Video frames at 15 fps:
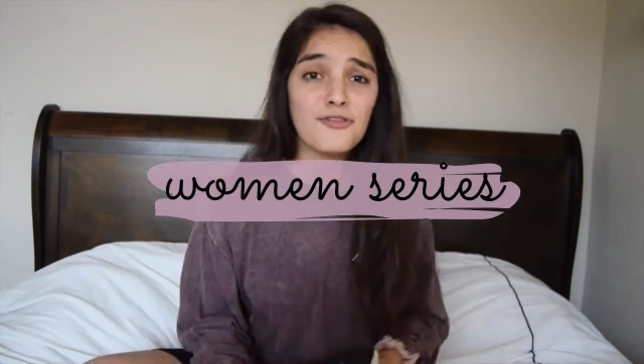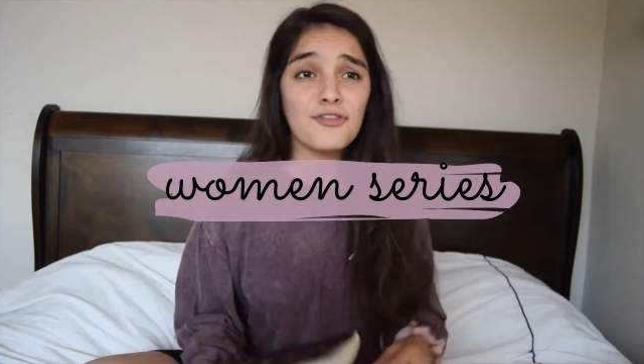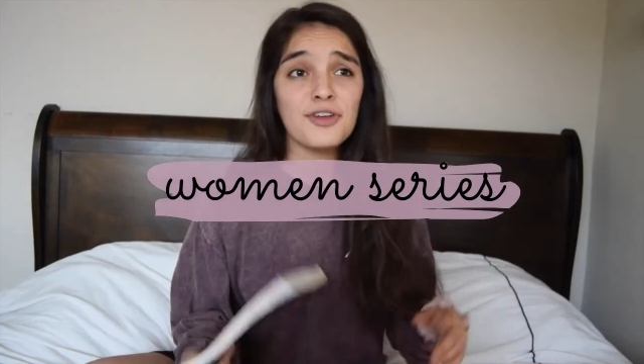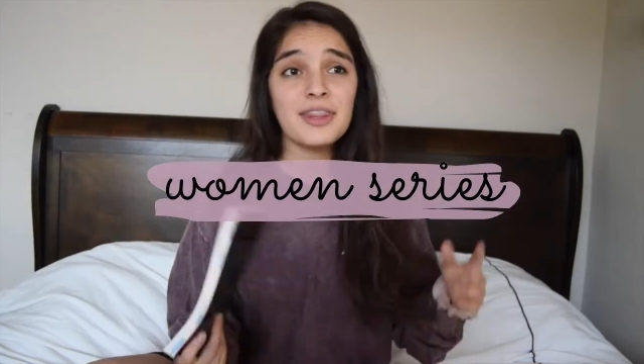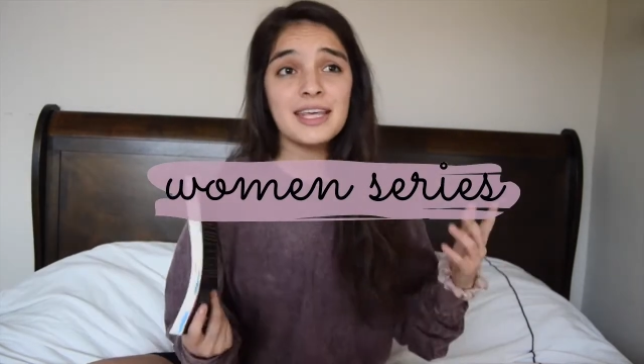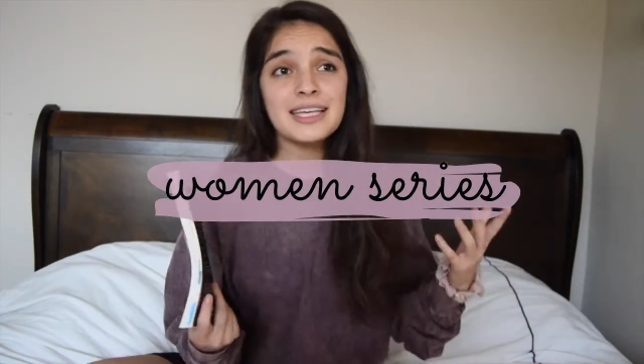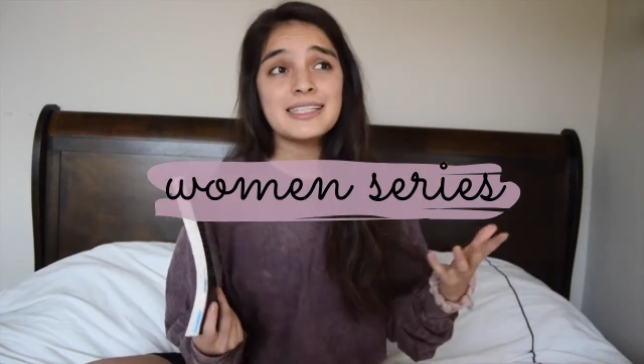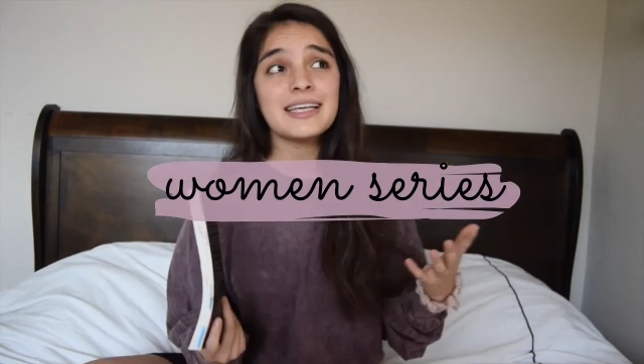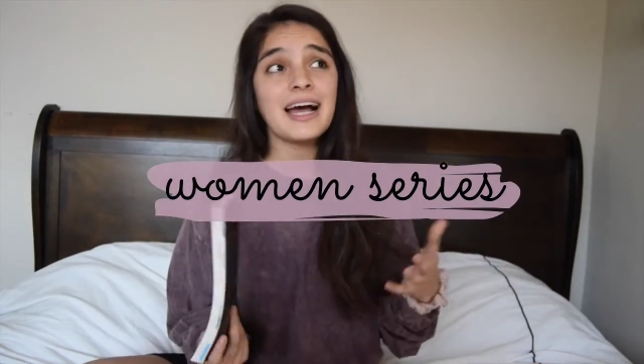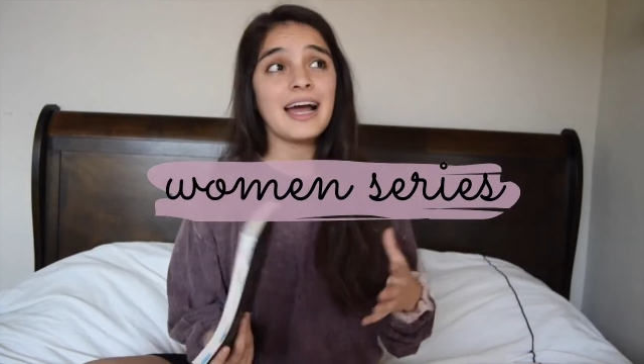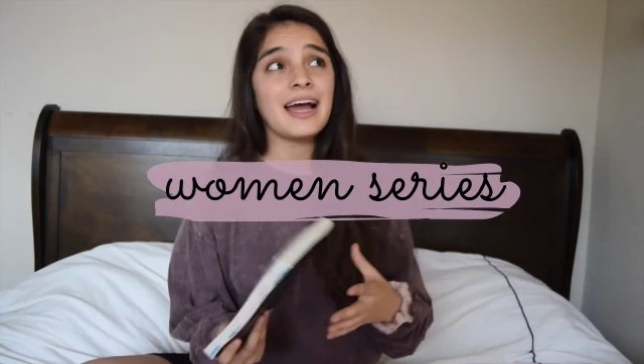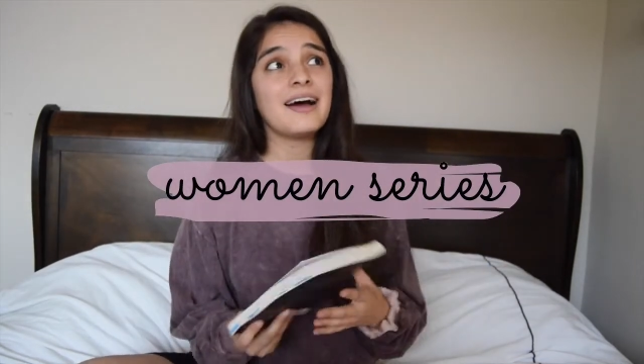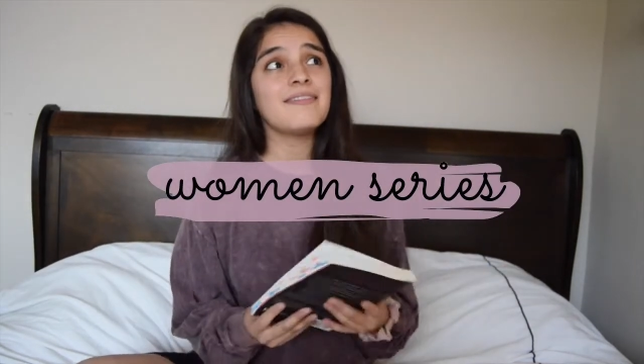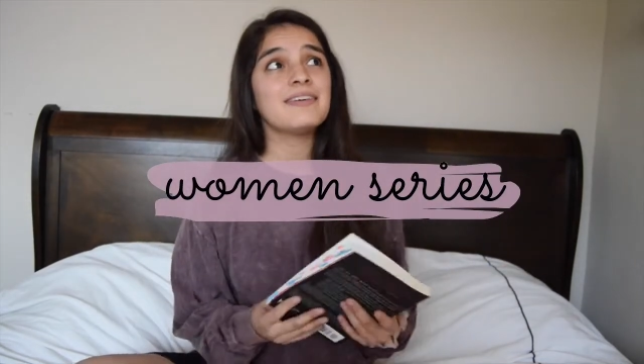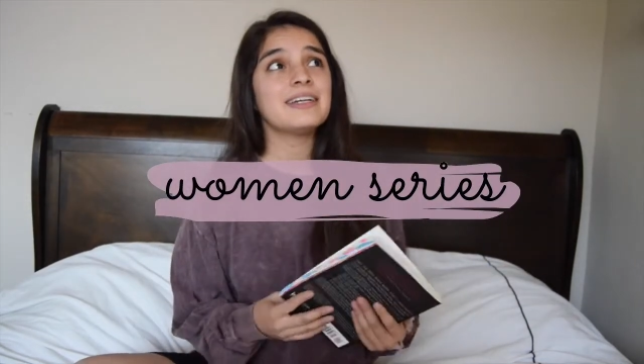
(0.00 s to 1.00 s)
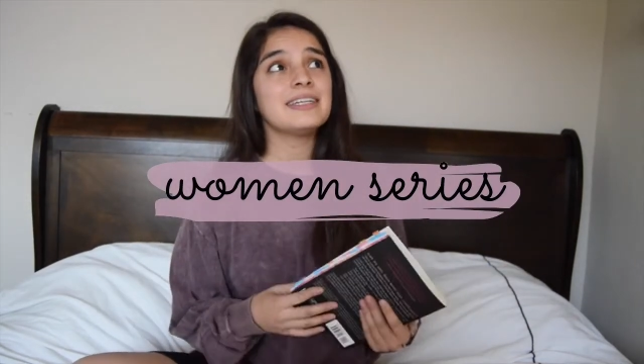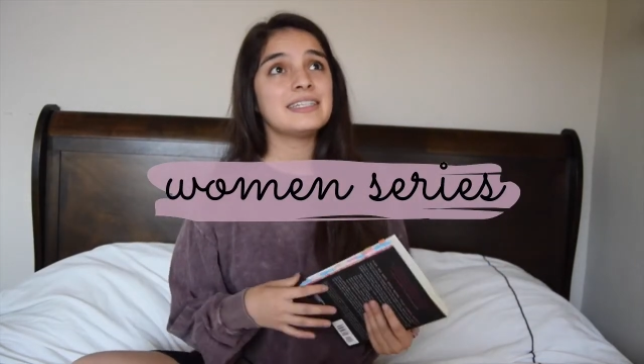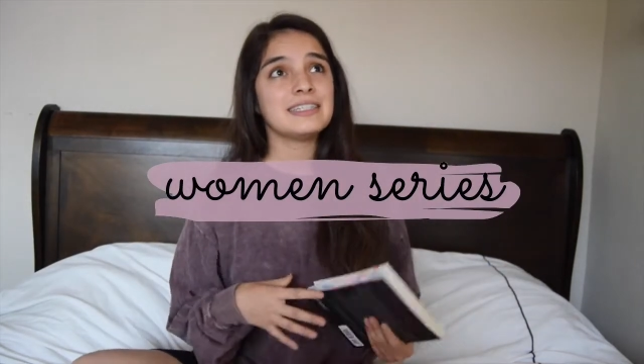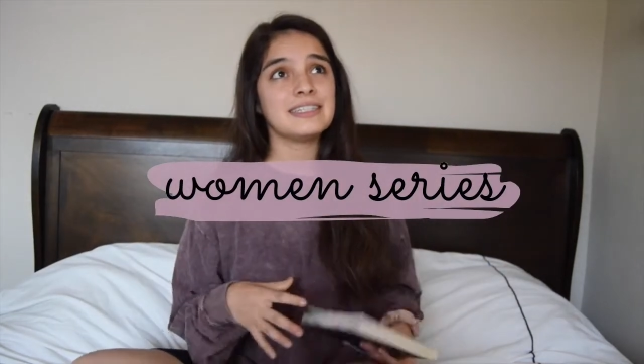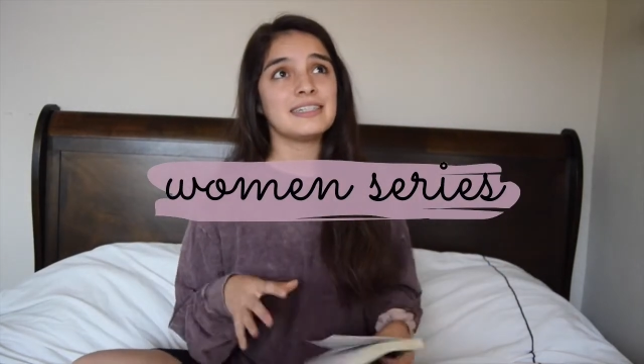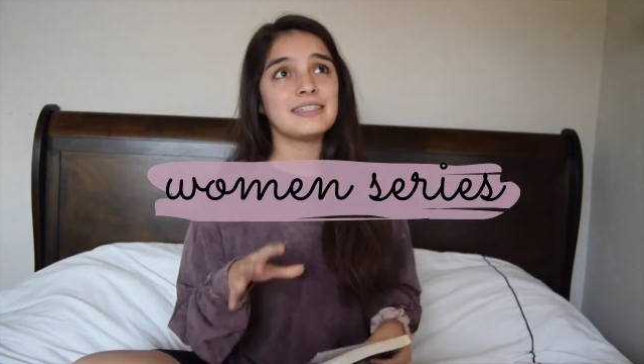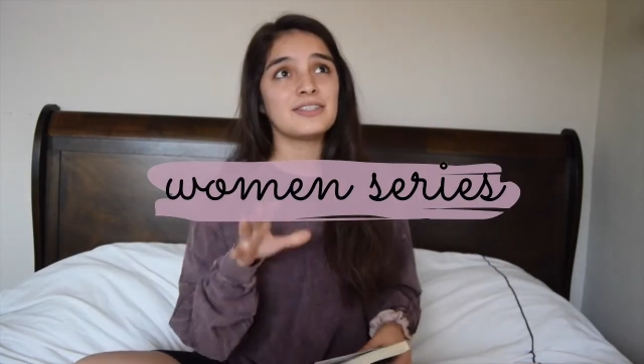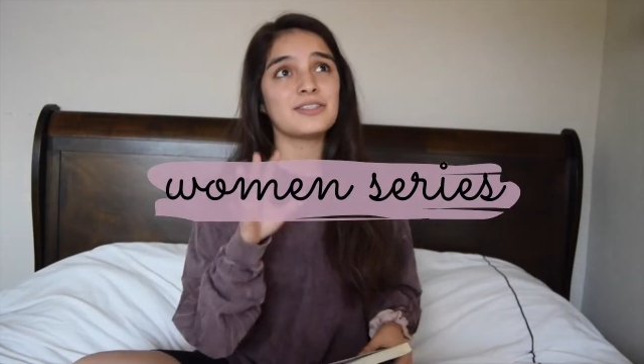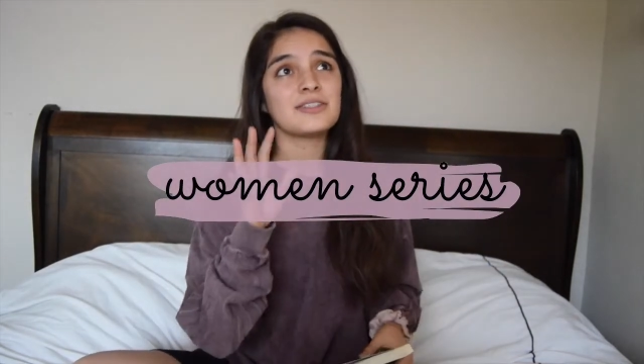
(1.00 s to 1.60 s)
For this, I have an idea